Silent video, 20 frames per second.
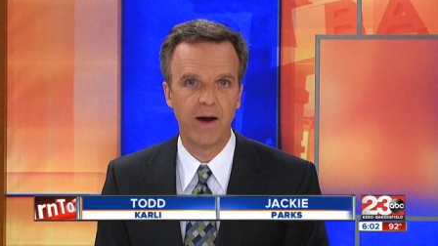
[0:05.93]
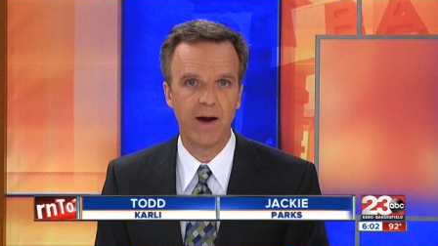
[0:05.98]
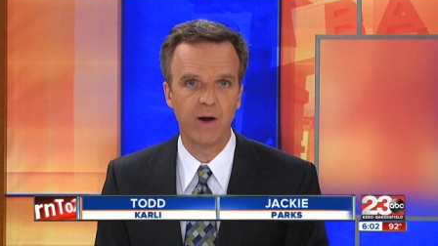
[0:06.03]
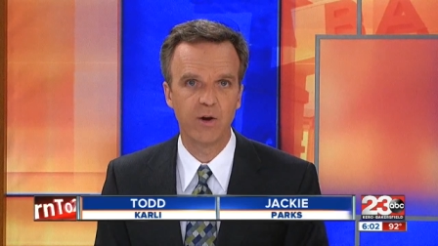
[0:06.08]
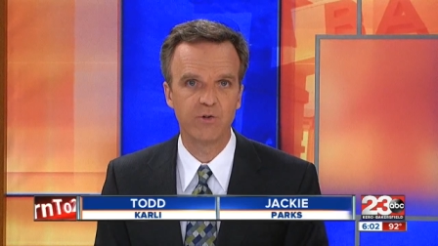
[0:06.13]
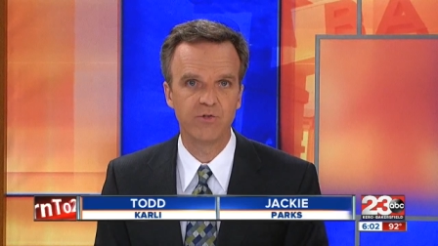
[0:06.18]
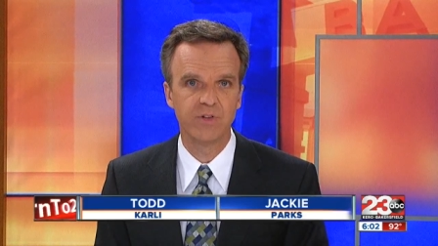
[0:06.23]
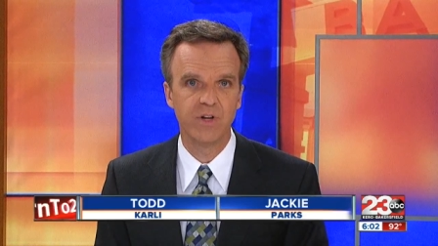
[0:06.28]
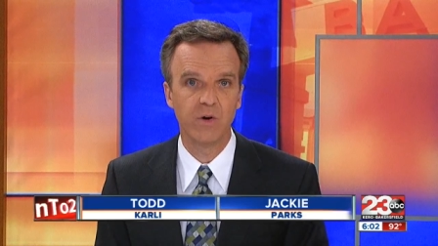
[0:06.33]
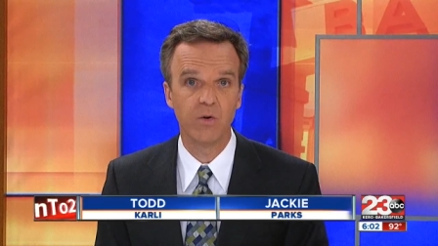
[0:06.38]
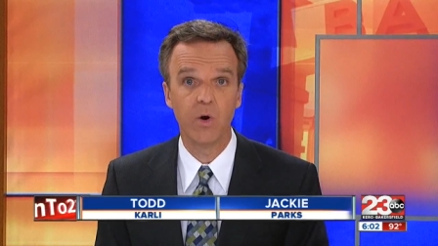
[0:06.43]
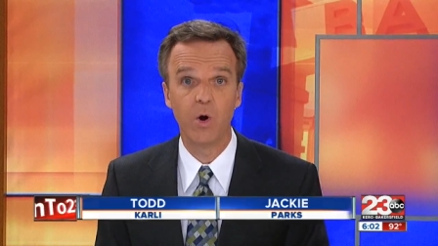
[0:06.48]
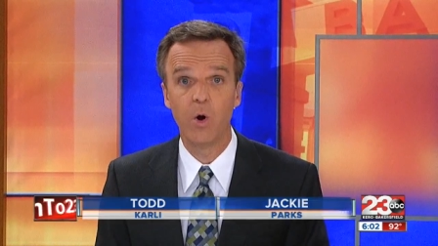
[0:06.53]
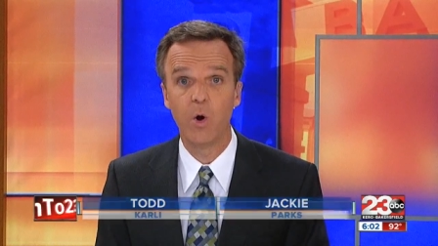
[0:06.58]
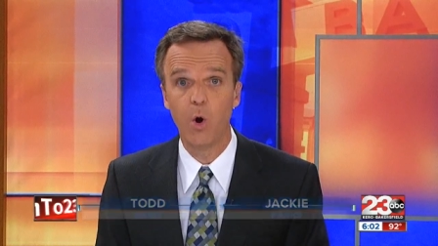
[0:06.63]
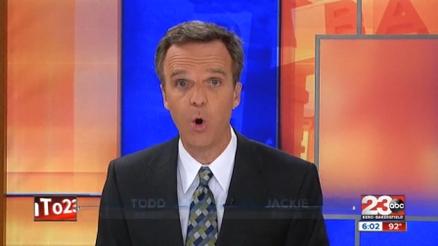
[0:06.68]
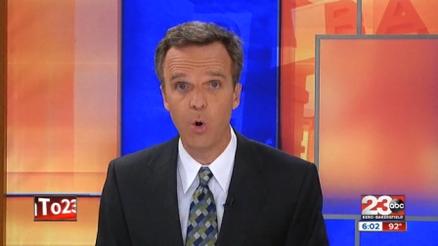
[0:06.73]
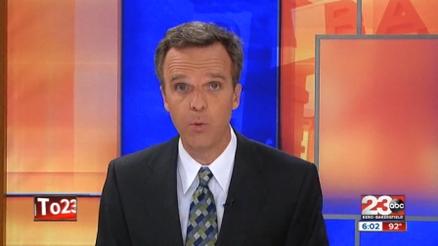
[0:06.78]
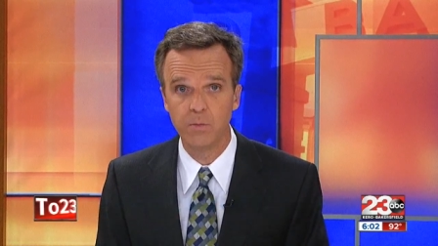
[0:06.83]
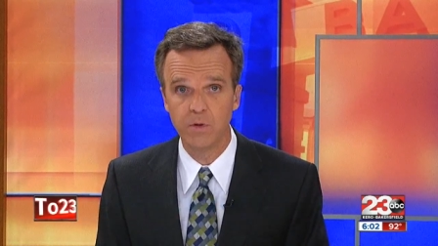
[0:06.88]
fires near
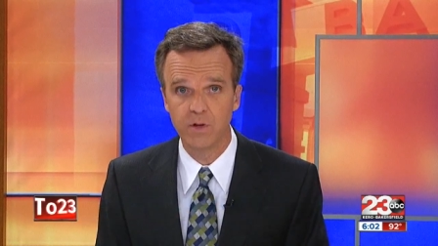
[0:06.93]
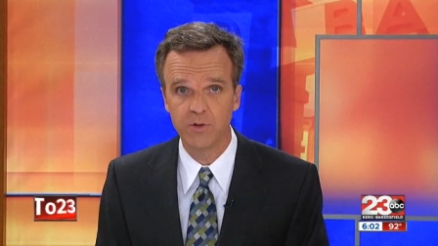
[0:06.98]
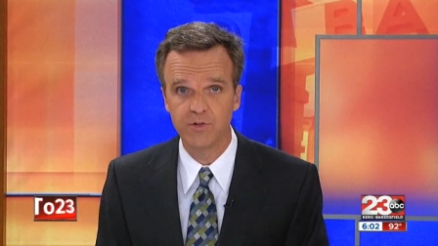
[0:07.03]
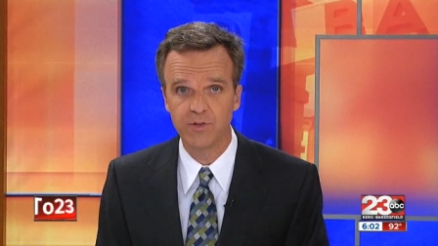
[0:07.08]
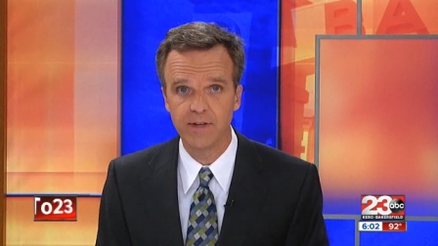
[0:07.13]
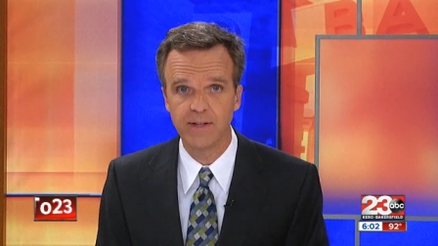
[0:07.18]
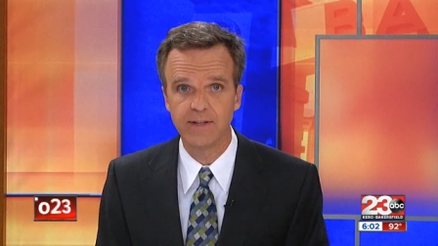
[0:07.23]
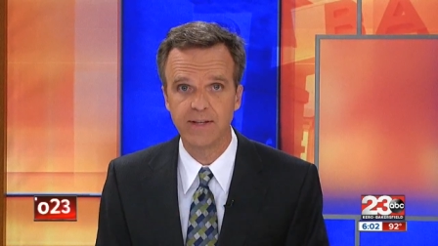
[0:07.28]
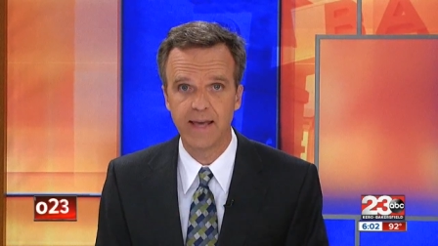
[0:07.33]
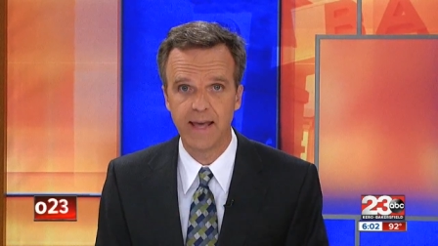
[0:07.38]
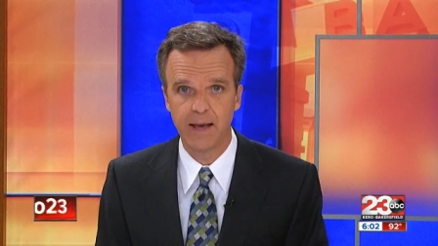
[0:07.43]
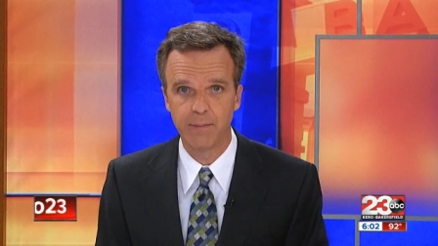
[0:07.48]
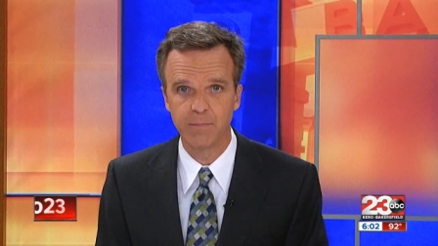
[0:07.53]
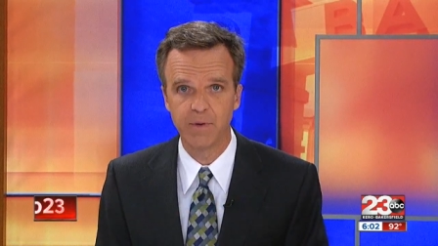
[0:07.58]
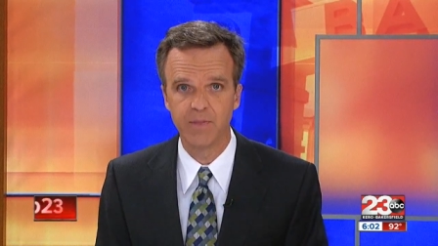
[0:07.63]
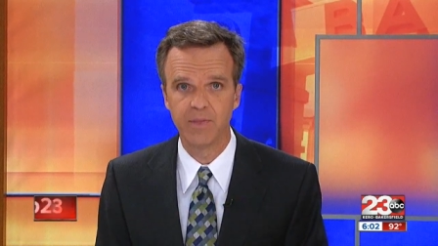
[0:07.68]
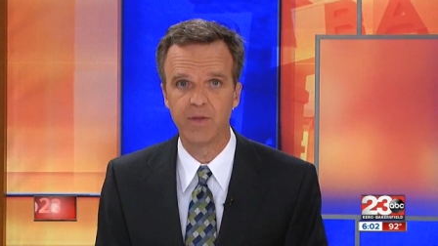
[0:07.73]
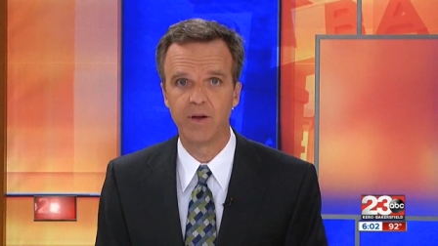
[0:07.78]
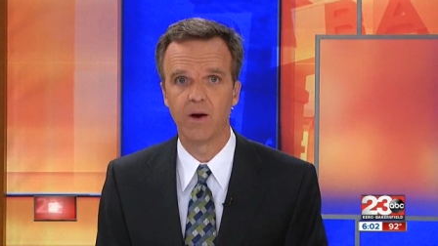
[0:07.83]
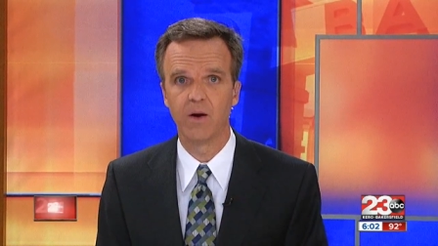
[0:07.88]
a homeless
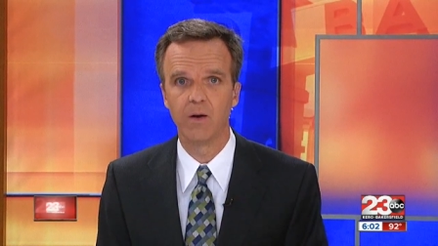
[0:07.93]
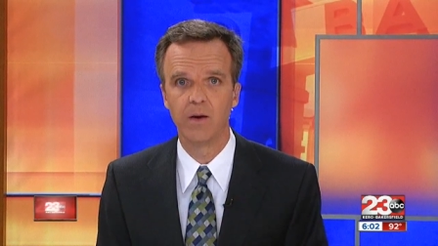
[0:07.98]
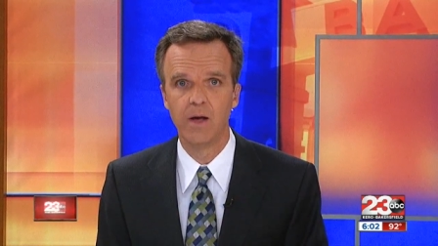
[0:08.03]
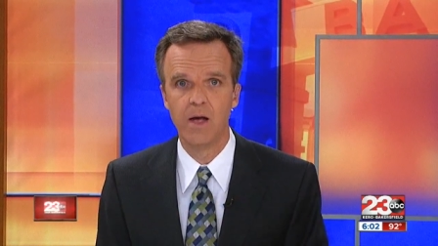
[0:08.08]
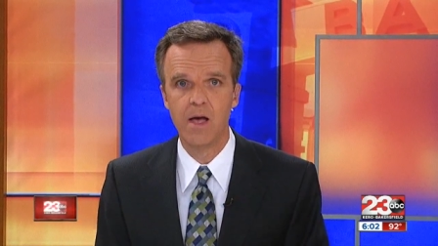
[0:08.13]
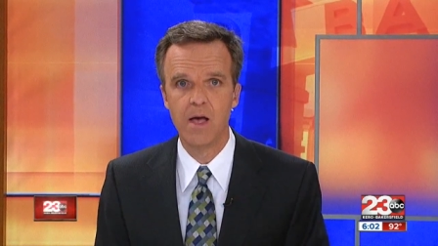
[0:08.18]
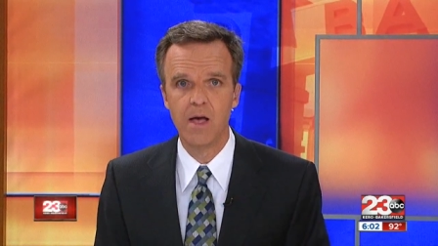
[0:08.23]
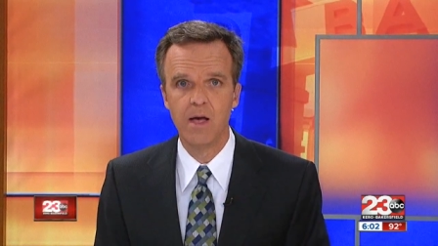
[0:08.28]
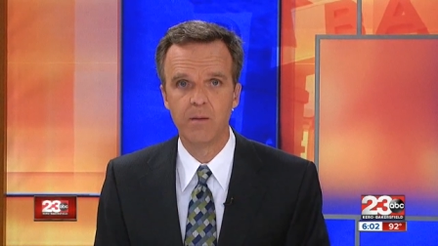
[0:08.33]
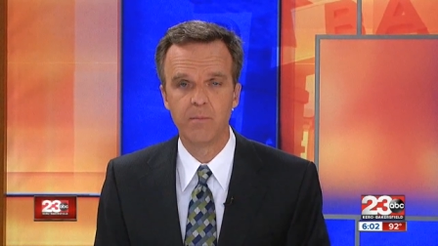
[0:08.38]
encampment there,